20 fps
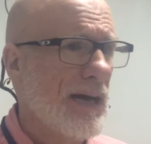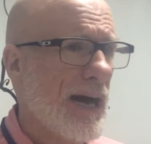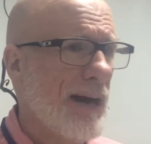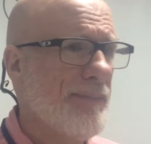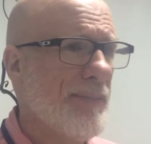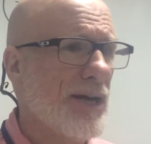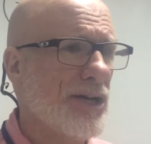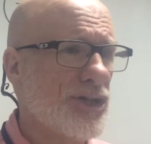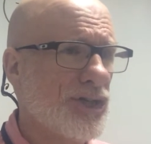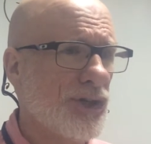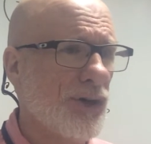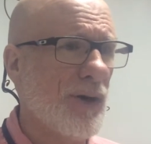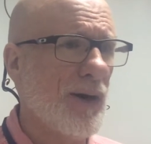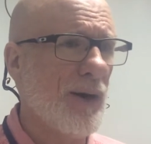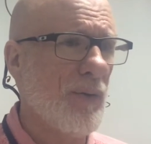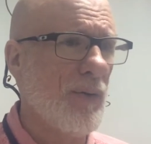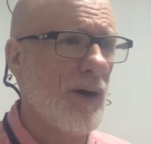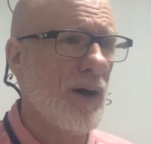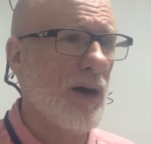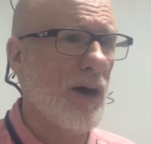I'm not sure
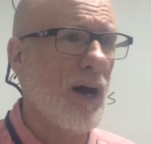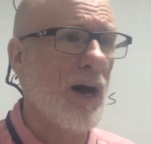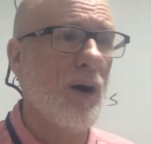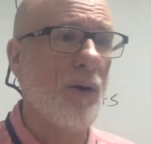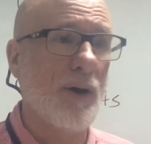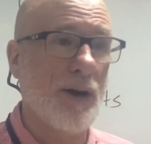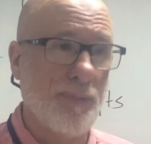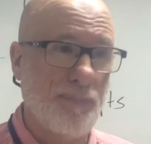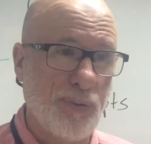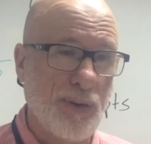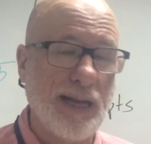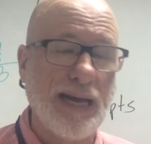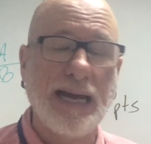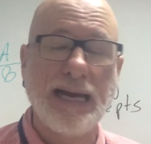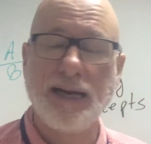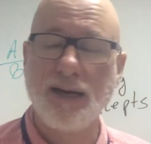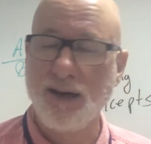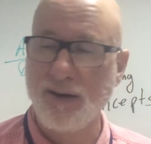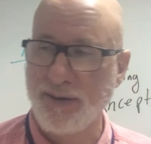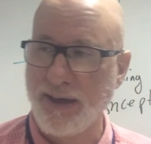I want, oh, on a
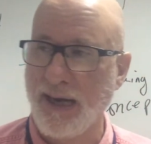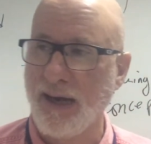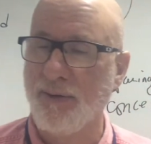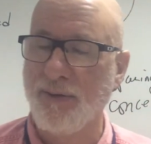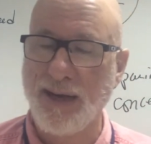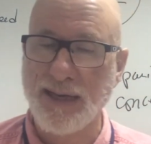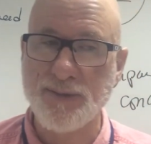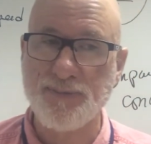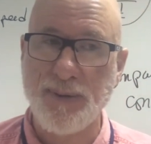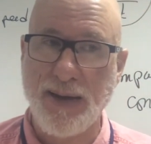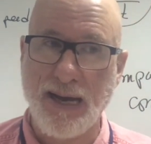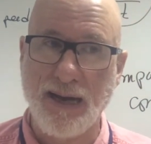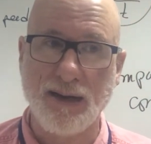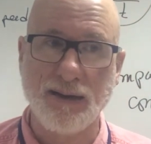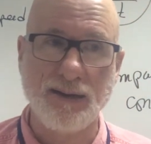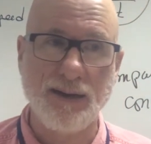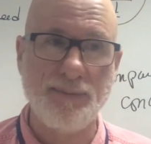plane, okay, well that's better.